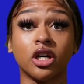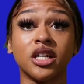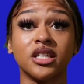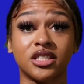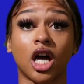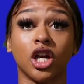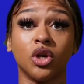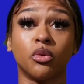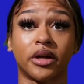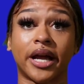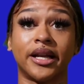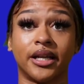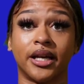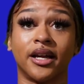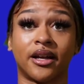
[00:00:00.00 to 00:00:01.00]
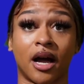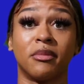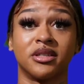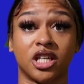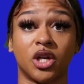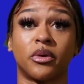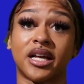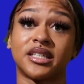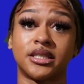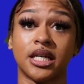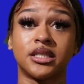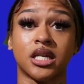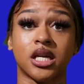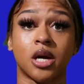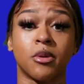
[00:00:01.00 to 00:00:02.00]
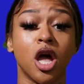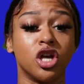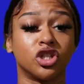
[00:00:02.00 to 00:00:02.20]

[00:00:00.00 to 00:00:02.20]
gonna tell you what I did. I'm gonna tell you what I said to him.